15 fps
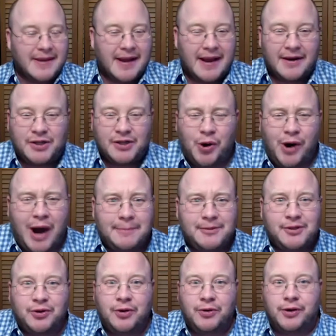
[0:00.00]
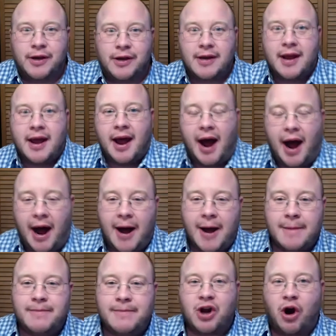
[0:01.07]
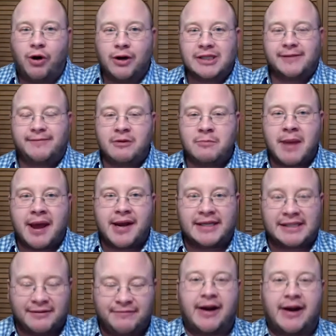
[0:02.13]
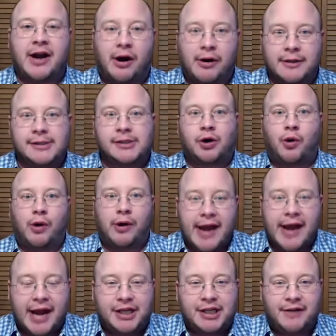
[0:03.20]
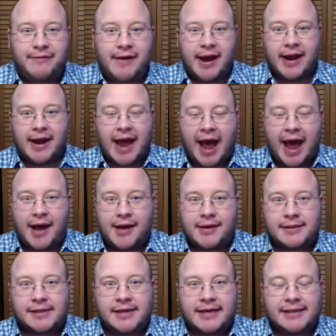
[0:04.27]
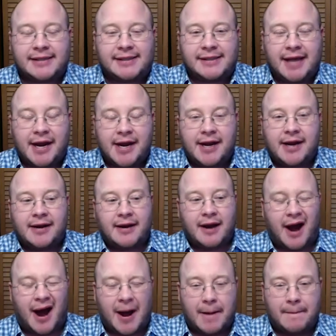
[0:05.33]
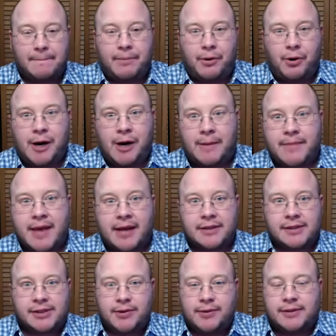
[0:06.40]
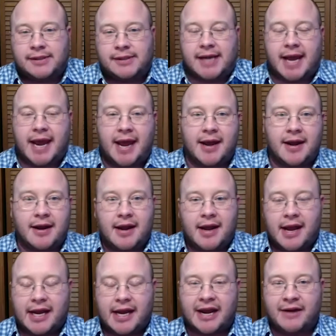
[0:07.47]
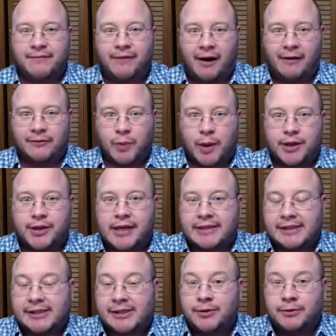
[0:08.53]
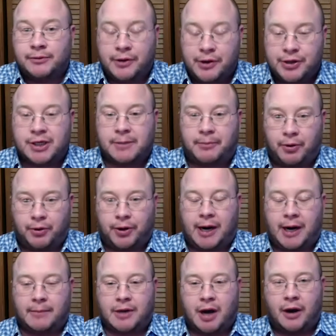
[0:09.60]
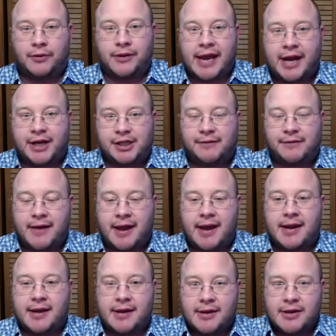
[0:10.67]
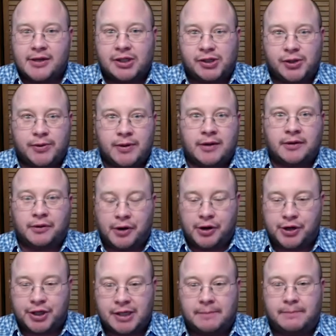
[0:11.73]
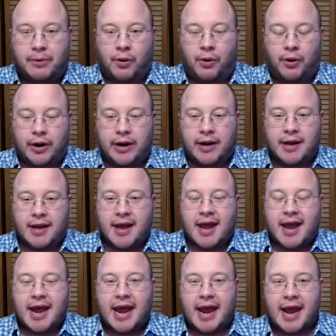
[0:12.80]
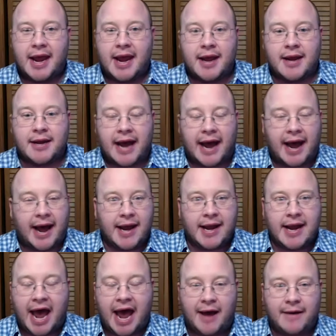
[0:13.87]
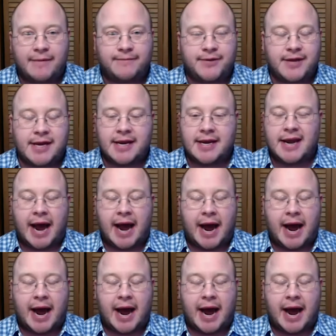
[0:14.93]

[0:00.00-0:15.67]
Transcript: Sure, absolutely. The College of Humanities and Fine Arts, or HFA, has an exciting program that students can get involved with. It's a student leadership program called the HFA Student Leadership Board. And I have the